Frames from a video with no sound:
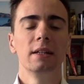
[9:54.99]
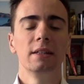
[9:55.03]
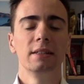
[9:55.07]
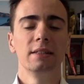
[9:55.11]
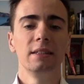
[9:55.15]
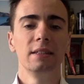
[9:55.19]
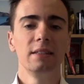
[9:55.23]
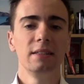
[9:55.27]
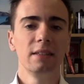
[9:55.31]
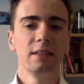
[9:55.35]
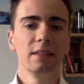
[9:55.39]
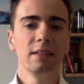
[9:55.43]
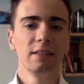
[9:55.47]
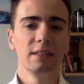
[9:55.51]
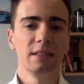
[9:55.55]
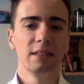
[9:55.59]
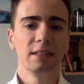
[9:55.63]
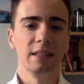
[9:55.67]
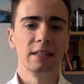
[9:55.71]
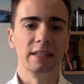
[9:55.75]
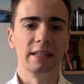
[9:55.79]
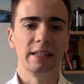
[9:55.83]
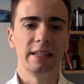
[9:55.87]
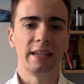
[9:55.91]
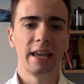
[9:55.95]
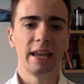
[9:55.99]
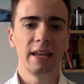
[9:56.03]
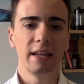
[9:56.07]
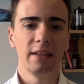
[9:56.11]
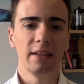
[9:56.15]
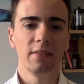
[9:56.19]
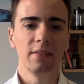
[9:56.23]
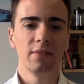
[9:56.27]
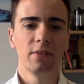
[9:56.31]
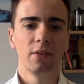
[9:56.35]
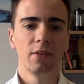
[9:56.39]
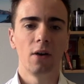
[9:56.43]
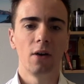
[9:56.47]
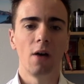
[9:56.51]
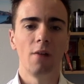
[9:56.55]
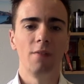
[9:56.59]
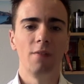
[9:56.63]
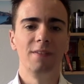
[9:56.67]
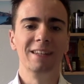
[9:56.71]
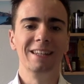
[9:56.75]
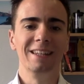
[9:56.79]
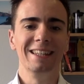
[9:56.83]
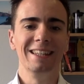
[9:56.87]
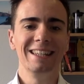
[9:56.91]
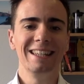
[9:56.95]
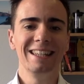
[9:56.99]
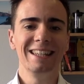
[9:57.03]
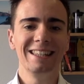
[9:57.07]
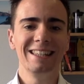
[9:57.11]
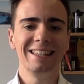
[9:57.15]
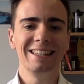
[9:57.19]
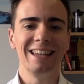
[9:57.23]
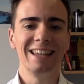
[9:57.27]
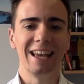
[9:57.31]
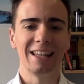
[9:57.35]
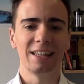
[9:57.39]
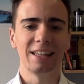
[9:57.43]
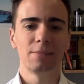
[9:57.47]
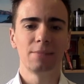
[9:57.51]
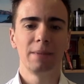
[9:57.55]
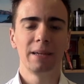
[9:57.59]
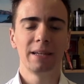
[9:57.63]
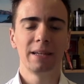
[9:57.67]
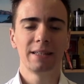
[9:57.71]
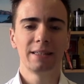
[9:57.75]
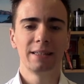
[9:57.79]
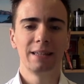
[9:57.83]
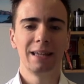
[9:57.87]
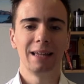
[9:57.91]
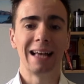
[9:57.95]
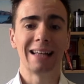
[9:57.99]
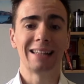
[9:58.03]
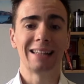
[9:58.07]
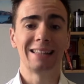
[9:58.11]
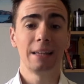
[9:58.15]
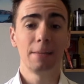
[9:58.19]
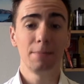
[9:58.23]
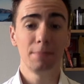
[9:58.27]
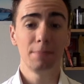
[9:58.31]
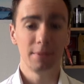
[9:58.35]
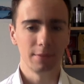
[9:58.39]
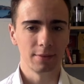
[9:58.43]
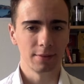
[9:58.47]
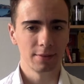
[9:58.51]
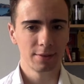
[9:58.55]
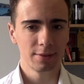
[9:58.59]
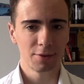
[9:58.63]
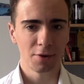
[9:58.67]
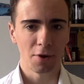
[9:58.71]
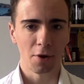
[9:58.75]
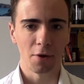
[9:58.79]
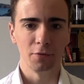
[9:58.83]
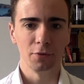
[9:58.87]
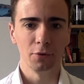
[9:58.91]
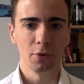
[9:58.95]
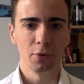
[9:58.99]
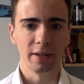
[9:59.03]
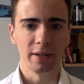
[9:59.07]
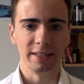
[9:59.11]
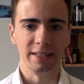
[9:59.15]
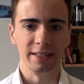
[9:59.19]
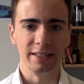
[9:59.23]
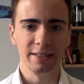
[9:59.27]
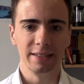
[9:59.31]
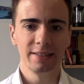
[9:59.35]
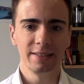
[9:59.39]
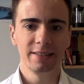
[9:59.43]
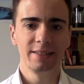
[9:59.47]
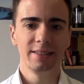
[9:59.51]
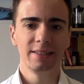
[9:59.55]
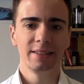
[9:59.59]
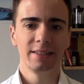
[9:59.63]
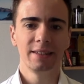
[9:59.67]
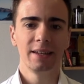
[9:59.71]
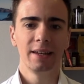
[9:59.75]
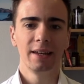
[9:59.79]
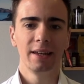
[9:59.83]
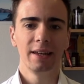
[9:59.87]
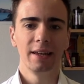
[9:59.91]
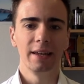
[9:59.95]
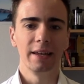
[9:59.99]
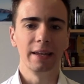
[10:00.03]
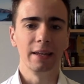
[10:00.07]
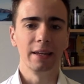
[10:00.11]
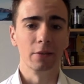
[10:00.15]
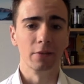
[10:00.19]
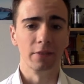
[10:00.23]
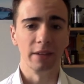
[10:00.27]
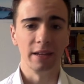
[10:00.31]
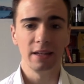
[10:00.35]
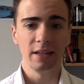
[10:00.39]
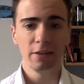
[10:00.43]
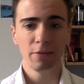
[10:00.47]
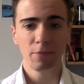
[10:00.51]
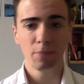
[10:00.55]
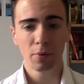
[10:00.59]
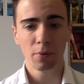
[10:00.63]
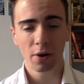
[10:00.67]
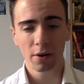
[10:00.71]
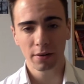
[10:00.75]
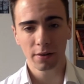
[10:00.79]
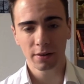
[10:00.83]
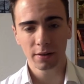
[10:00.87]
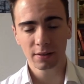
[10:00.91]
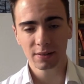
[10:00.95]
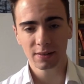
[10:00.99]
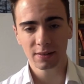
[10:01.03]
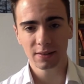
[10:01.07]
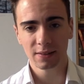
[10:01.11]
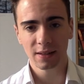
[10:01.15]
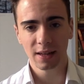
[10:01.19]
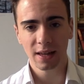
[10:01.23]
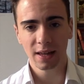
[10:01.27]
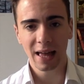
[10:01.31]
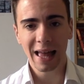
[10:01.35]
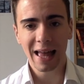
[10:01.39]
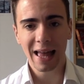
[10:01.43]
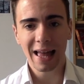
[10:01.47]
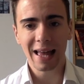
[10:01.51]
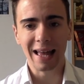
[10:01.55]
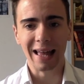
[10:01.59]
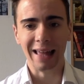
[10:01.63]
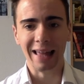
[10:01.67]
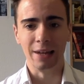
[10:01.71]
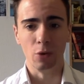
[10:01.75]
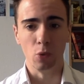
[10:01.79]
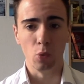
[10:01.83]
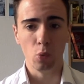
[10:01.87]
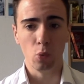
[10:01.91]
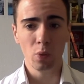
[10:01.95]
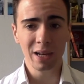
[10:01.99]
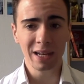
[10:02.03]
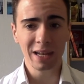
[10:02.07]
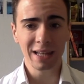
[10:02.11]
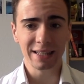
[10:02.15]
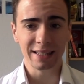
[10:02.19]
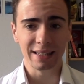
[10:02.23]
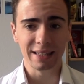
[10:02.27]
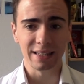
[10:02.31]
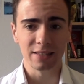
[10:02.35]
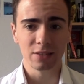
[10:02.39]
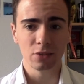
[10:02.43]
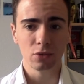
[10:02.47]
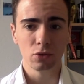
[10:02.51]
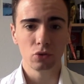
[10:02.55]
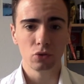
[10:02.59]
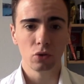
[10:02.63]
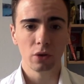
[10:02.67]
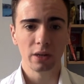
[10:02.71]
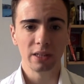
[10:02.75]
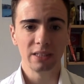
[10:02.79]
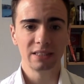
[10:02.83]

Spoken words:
This is indicative of the easy acceptance of new ideas, innovative products, and a willingness to try